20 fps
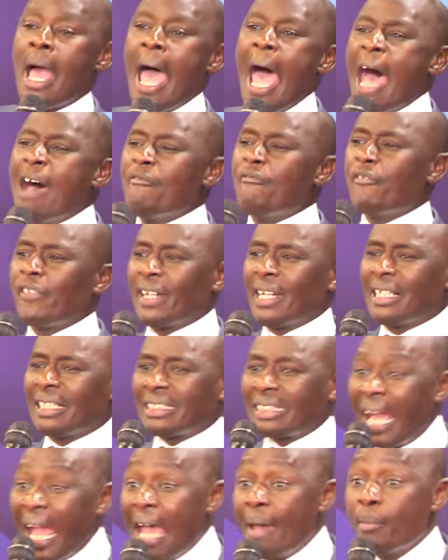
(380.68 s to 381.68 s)
Every
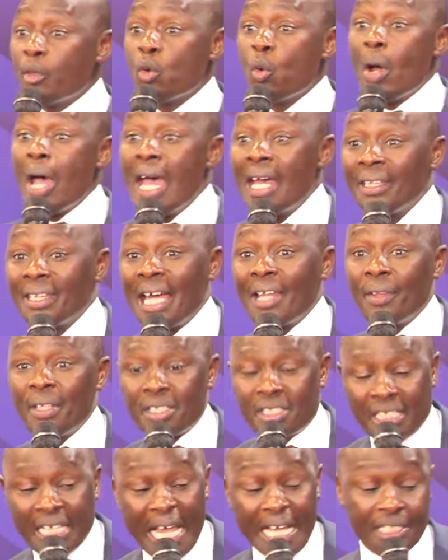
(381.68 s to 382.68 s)
time you enter
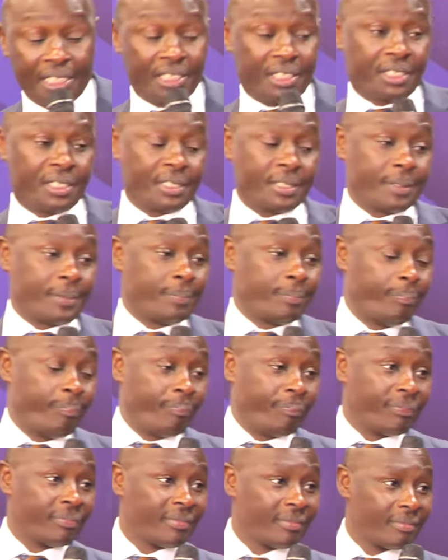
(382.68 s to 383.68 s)
these gates,
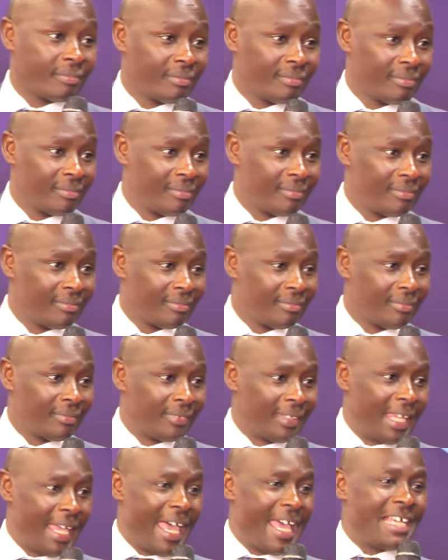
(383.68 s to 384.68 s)

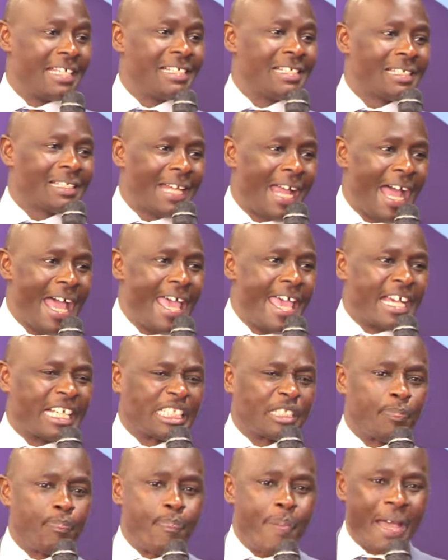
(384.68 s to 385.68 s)
enter
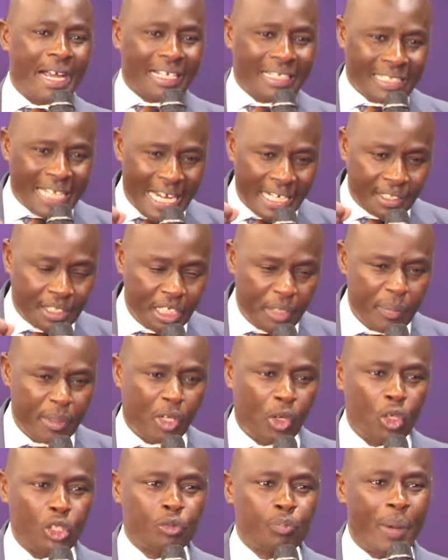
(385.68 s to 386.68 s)
expectantly,
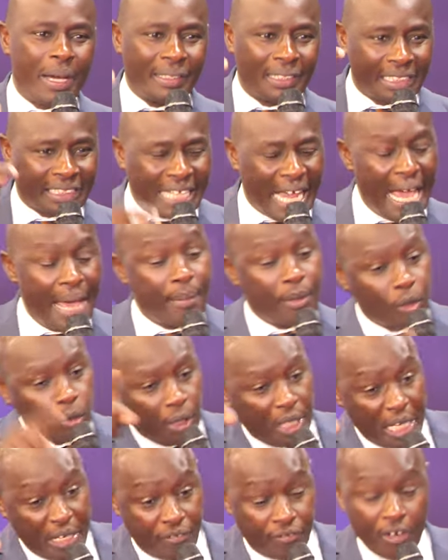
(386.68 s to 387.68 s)
because by the time you
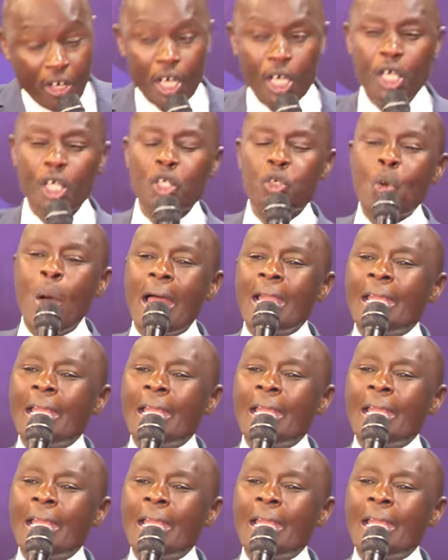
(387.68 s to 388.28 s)
leave, you